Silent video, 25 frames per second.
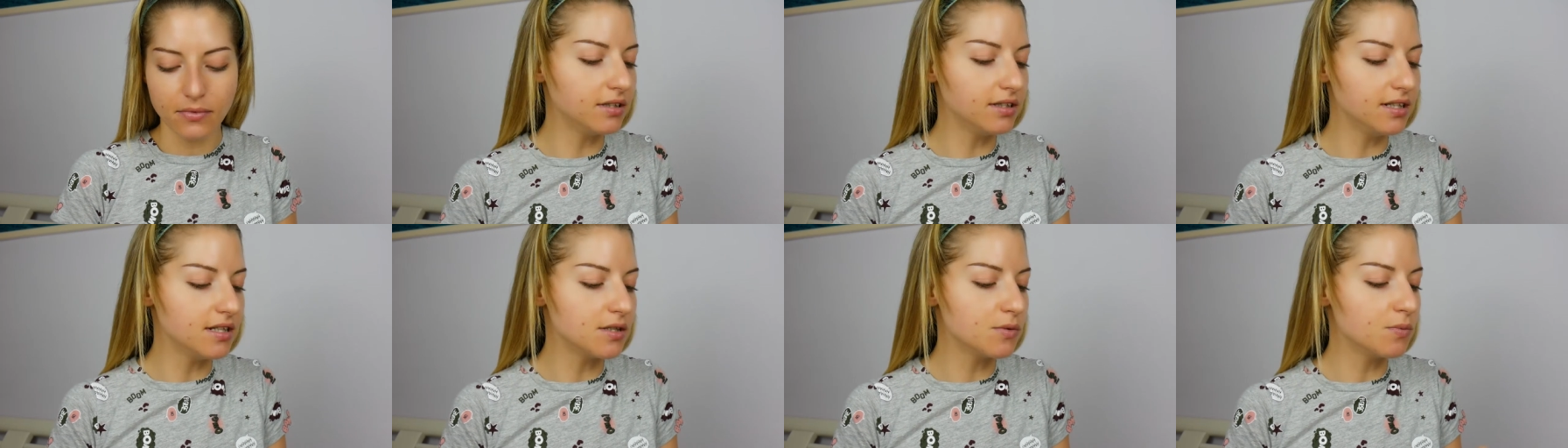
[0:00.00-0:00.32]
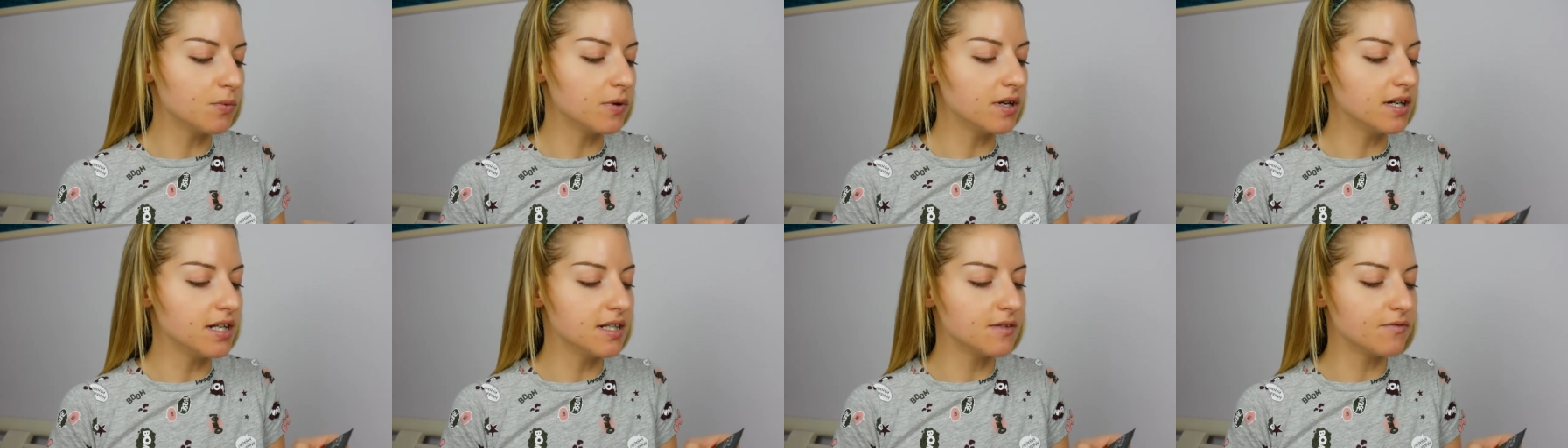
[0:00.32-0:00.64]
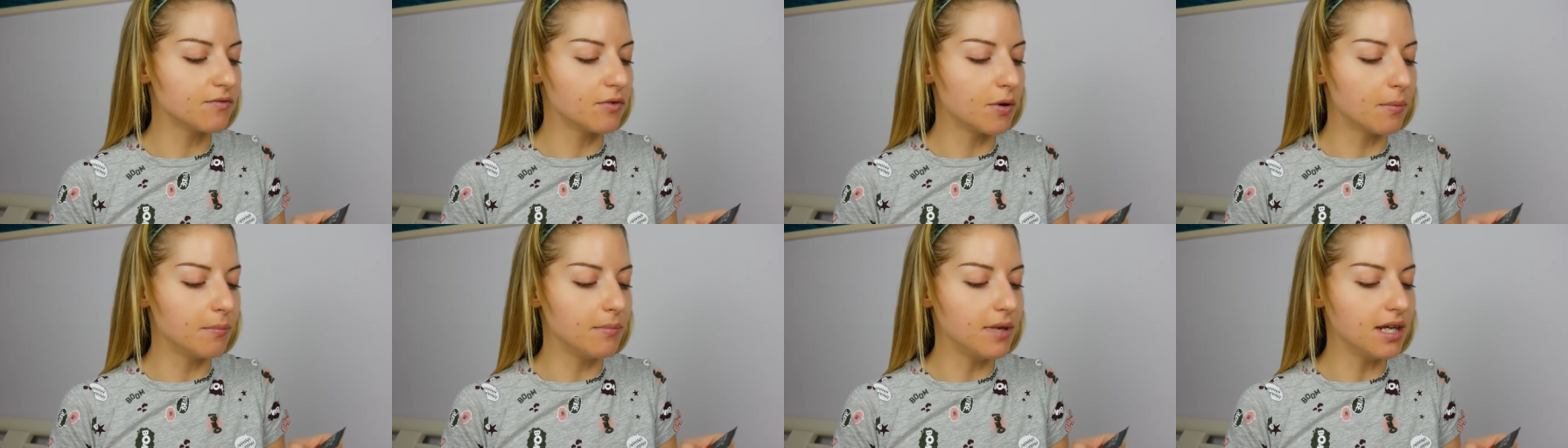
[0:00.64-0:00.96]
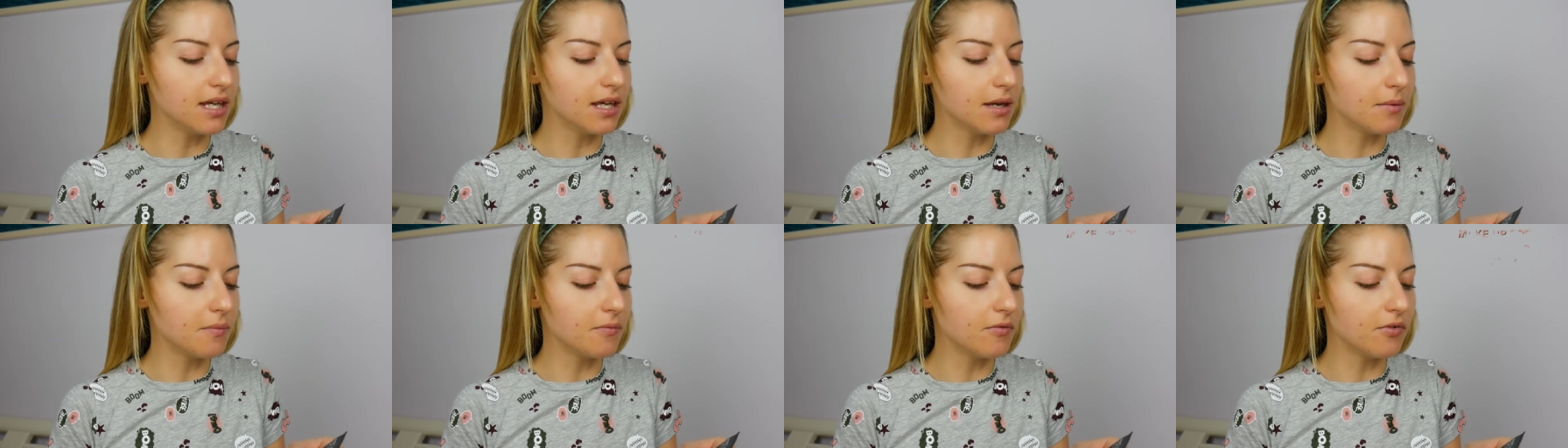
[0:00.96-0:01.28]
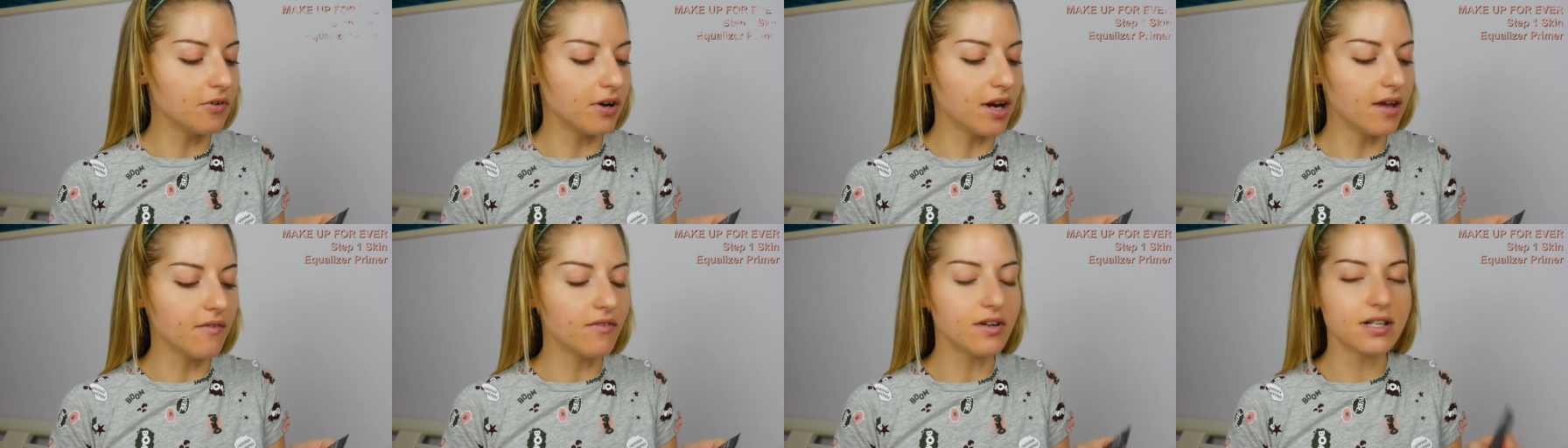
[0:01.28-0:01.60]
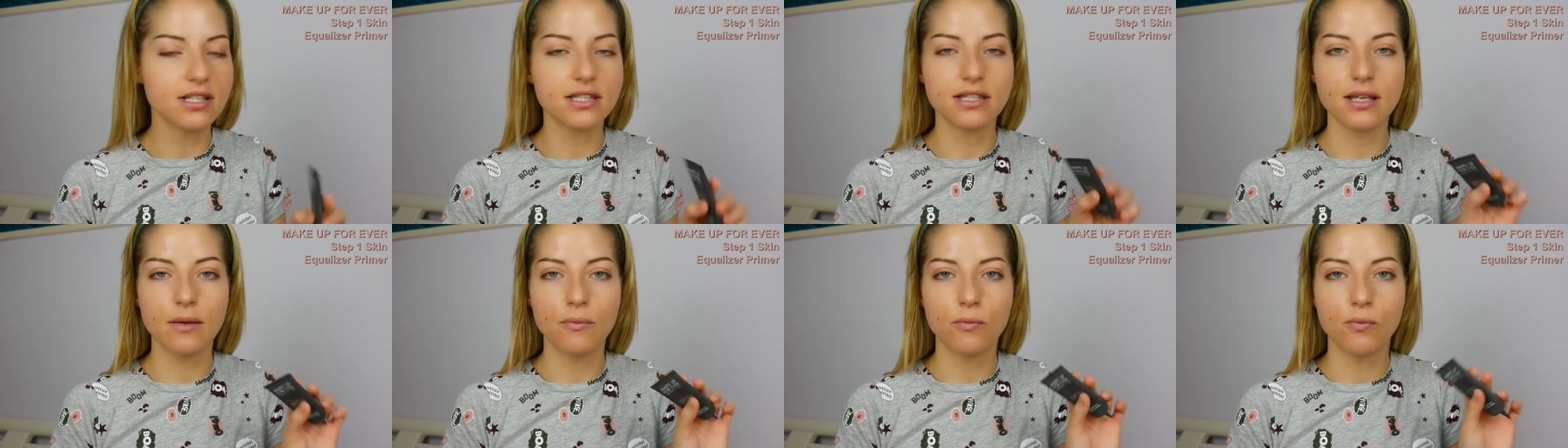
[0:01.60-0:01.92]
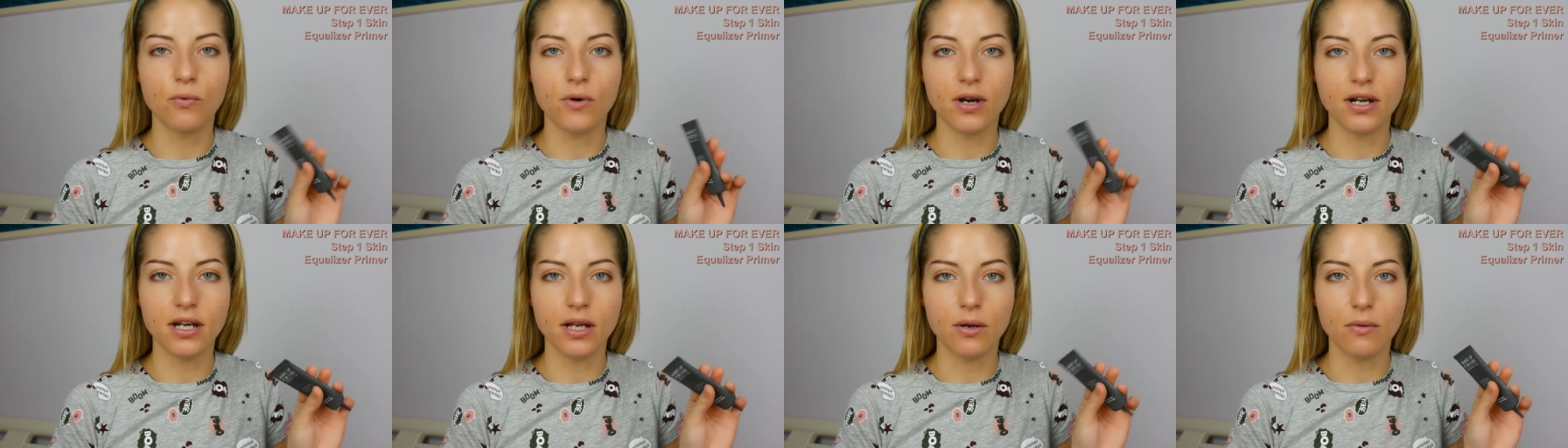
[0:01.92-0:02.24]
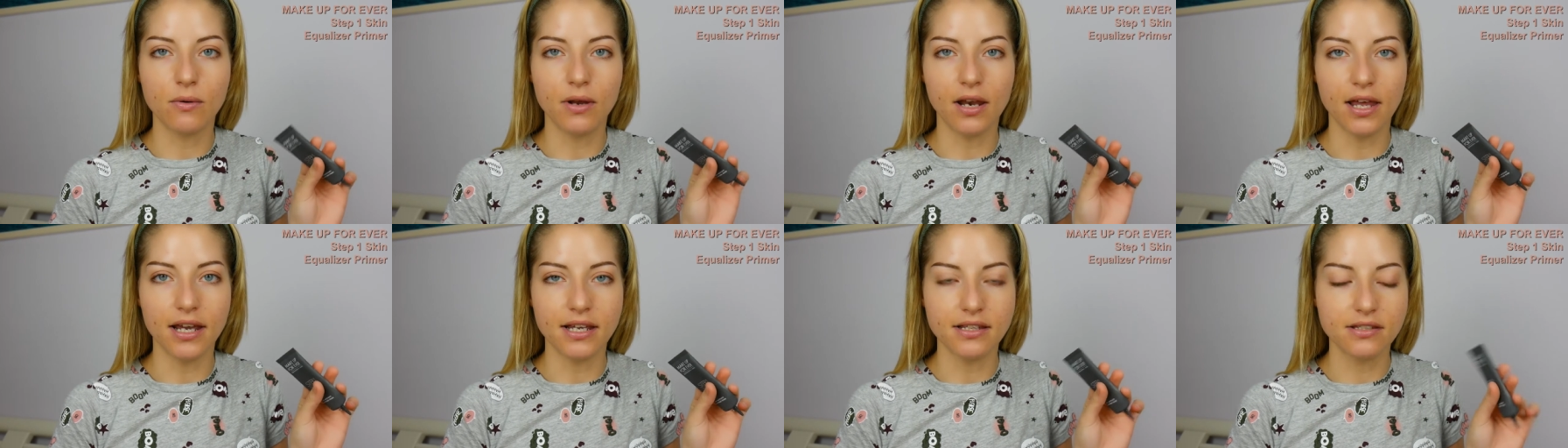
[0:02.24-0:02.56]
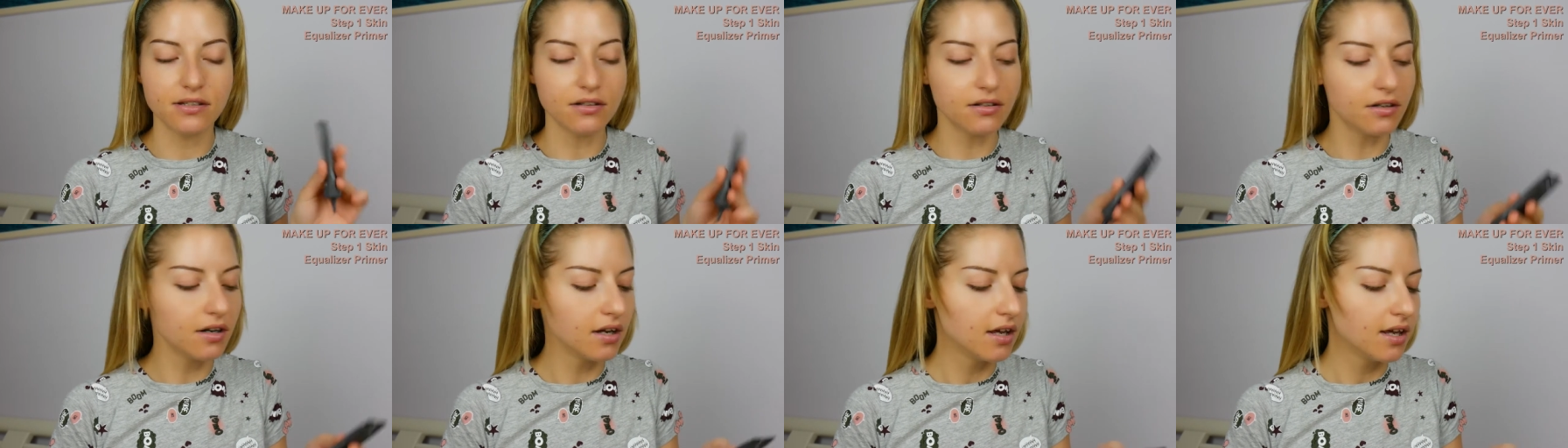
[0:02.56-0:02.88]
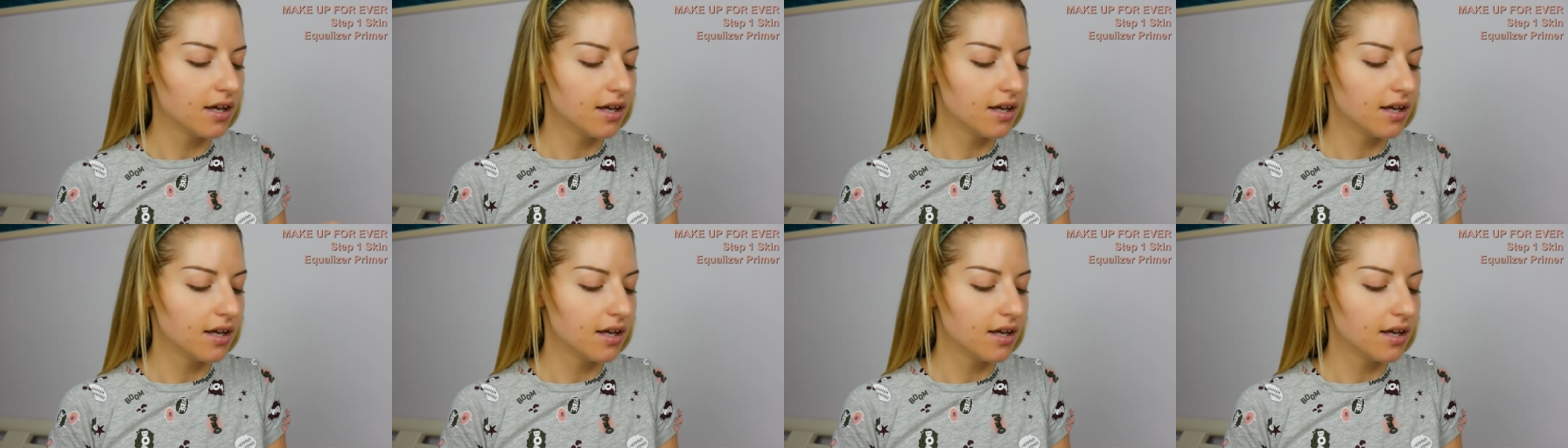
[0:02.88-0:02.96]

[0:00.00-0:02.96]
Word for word: This one is from Makeup Forever Step 1 Equalizer,